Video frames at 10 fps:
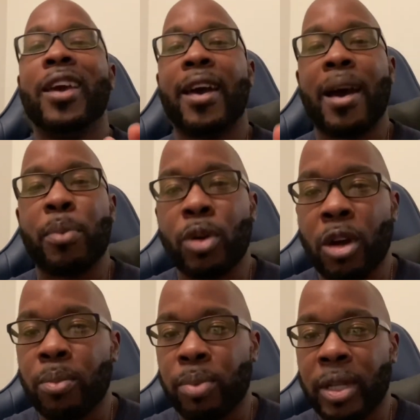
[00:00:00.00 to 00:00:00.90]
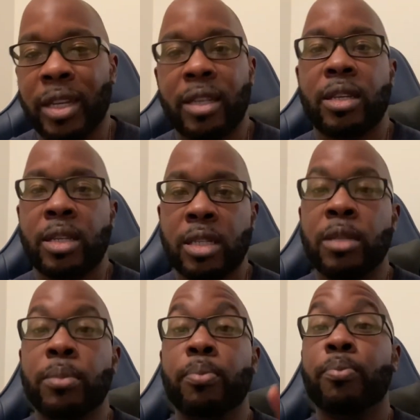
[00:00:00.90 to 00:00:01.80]
Apple CarPlay
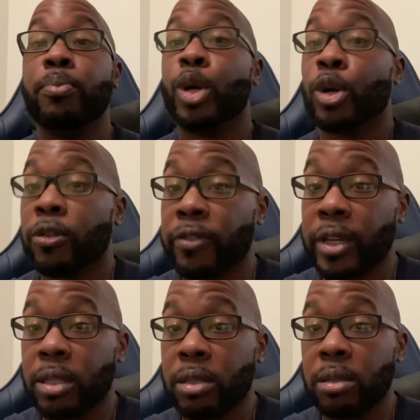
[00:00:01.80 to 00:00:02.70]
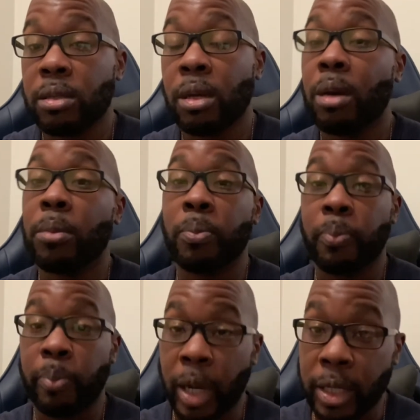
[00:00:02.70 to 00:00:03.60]
isn't perfect,
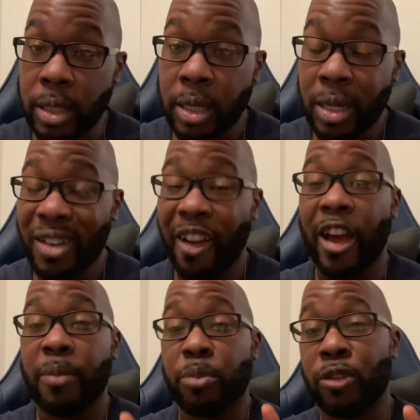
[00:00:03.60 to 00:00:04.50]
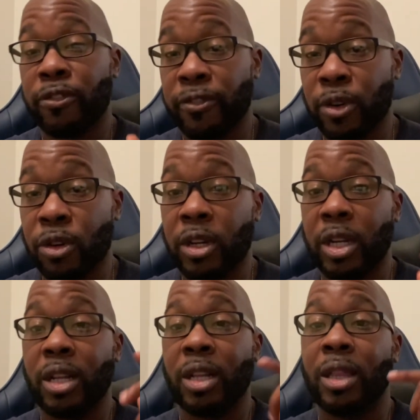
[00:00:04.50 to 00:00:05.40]
but I prefer it
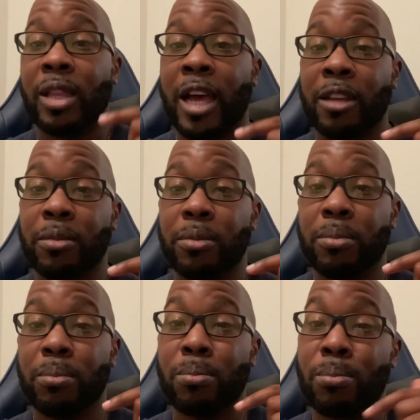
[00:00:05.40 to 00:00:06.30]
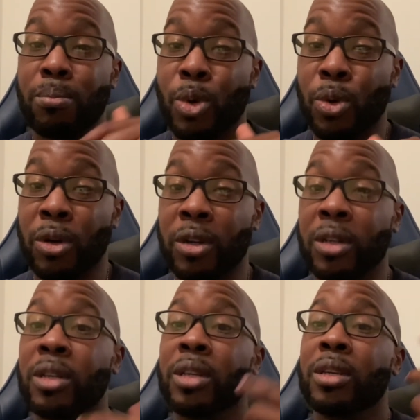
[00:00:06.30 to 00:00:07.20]
a lot more
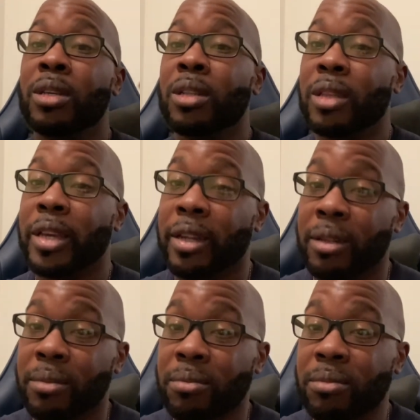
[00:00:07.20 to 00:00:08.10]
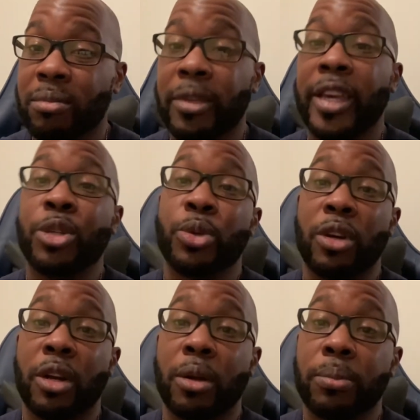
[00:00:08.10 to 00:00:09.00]
than Android Auto.